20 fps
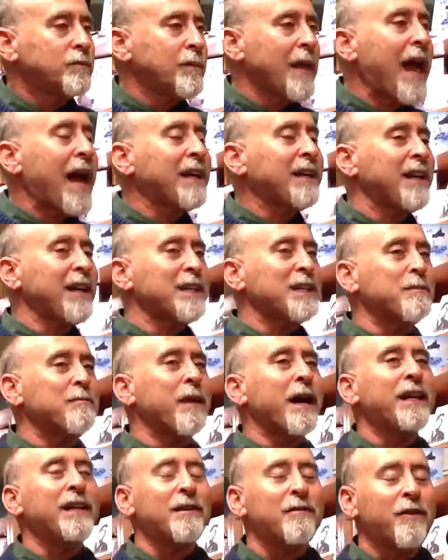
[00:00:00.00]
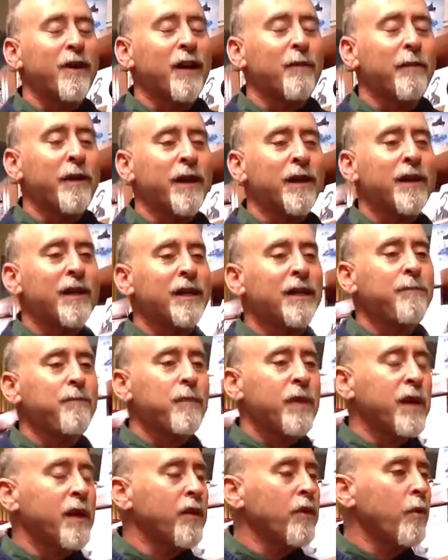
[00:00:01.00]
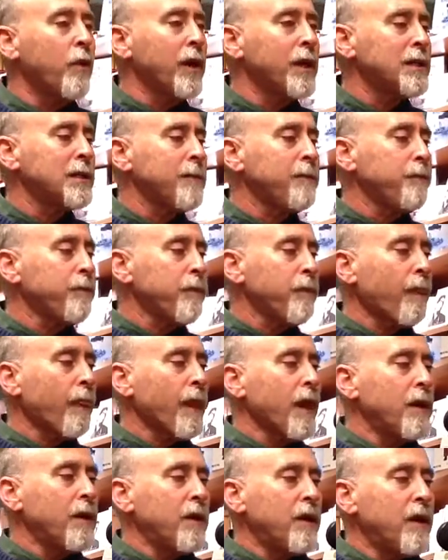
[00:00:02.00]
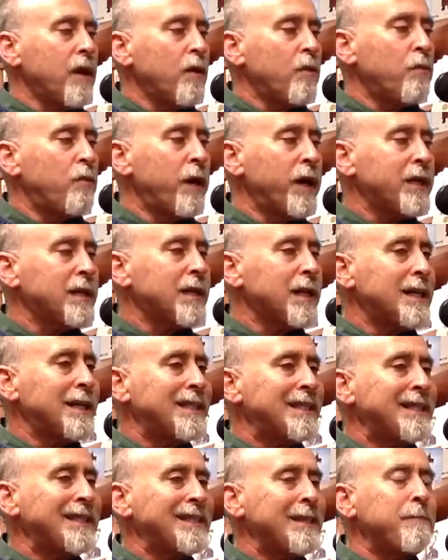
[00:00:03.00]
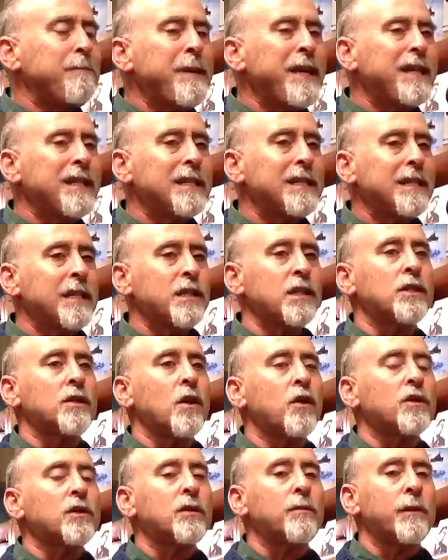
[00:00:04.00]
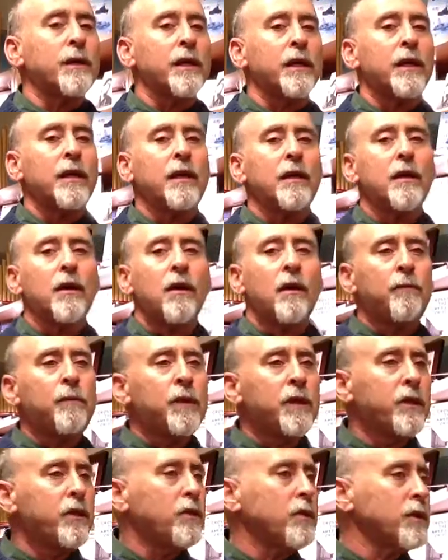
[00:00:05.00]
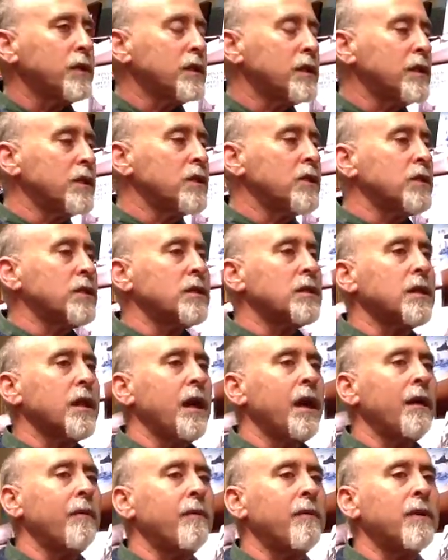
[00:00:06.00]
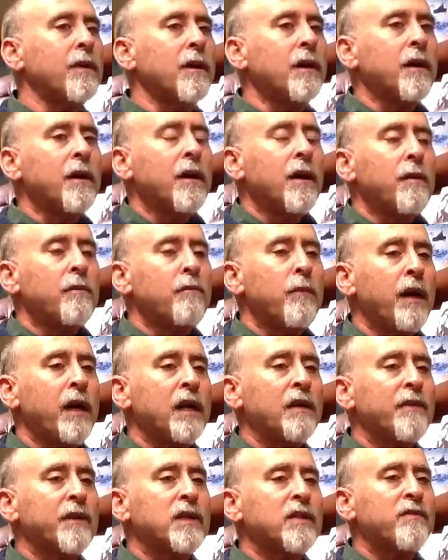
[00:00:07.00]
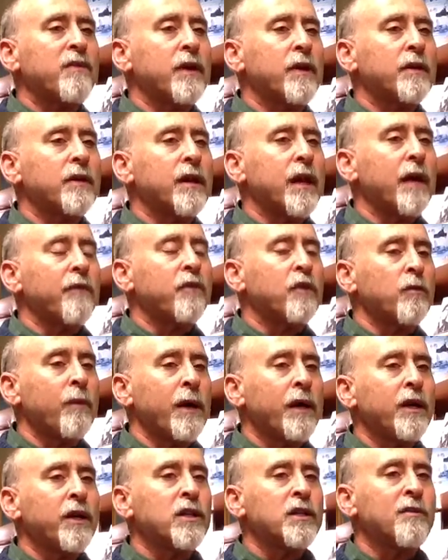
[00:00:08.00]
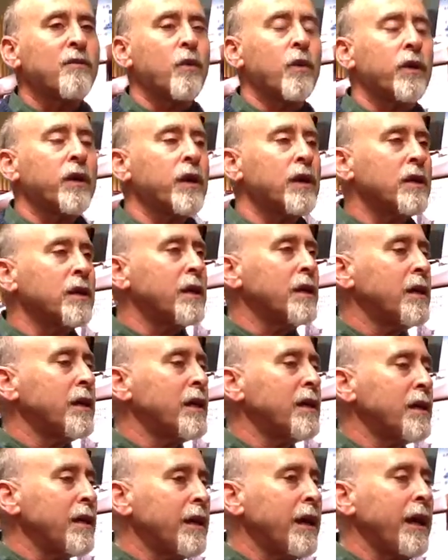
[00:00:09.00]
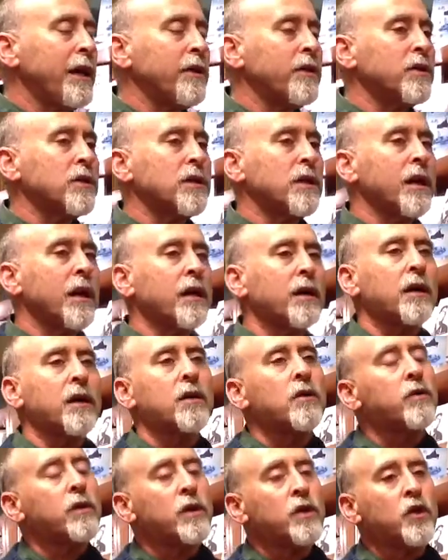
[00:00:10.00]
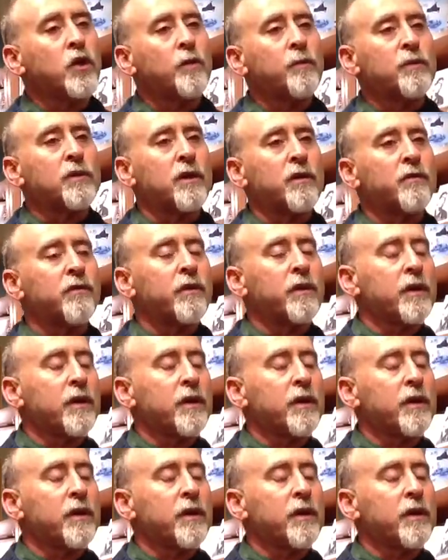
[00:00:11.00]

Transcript: acting as it might environmentally and otherwise. But the big decisions ultimately are political decisions, and many of us felt that after many years of working, the indicators in our country in terms of